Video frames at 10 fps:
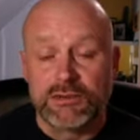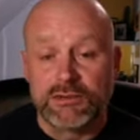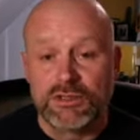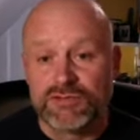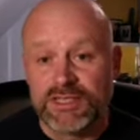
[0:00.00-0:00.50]

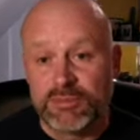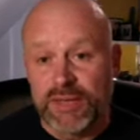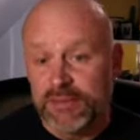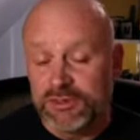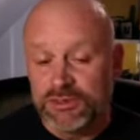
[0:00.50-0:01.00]
you read the
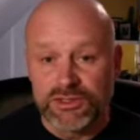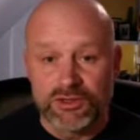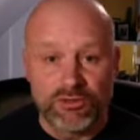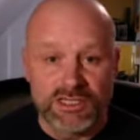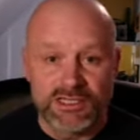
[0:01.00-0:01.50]
papers
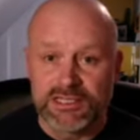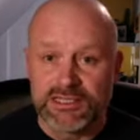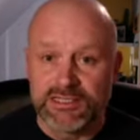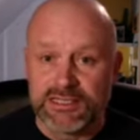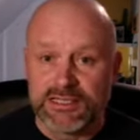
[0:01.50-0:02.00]
or watch
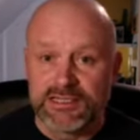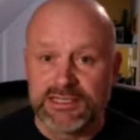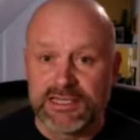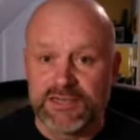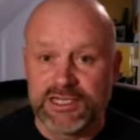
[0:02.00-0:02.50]
the
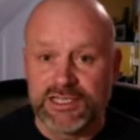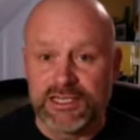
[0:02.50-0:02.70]
television at